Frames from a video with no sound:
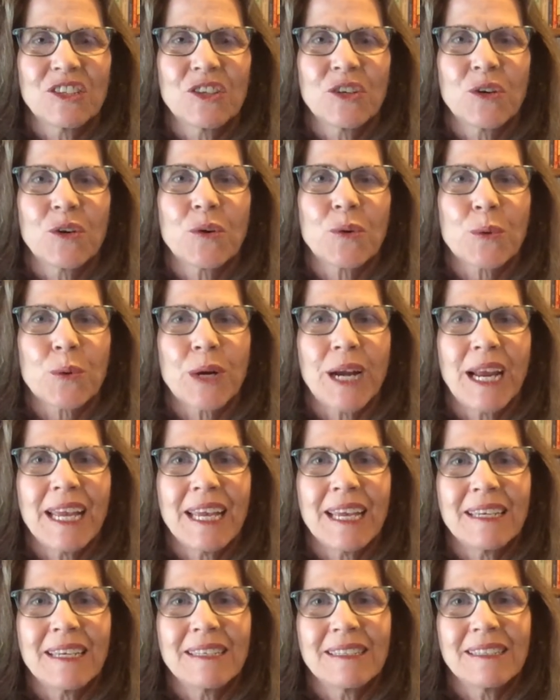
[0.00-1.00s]

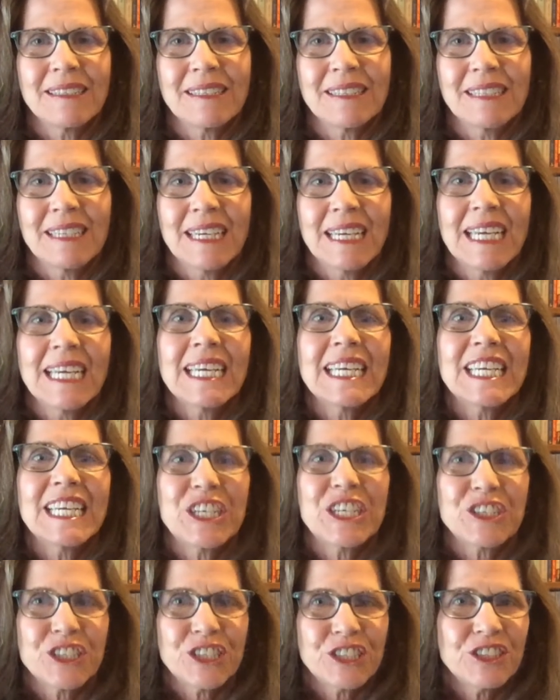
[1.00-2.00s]
Great.
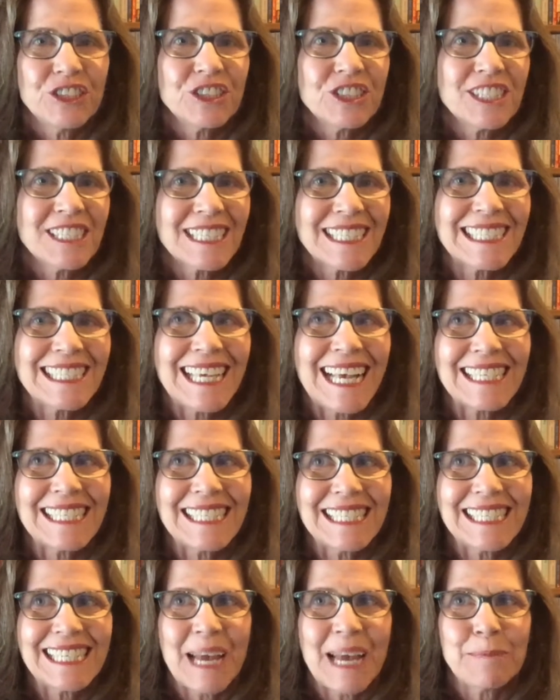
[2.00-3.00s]
Here are your success
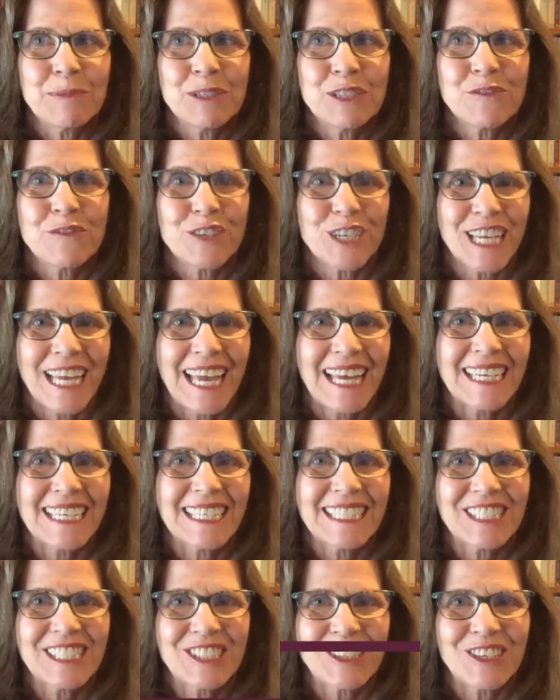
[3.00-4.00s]
steps for
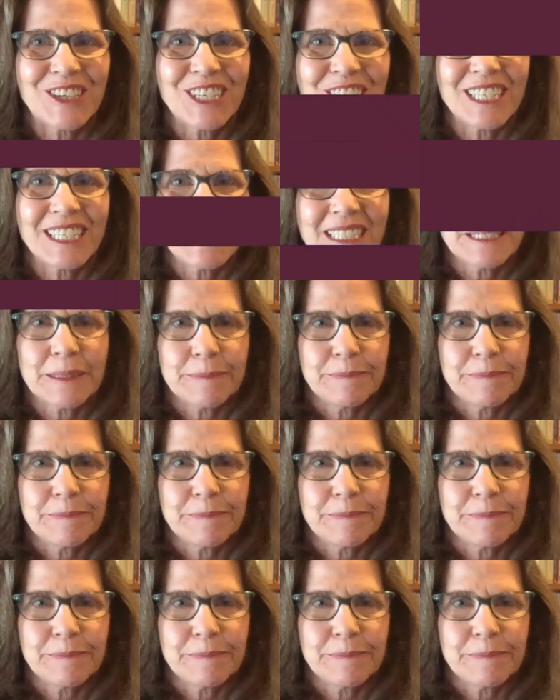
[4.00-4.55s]
getting started.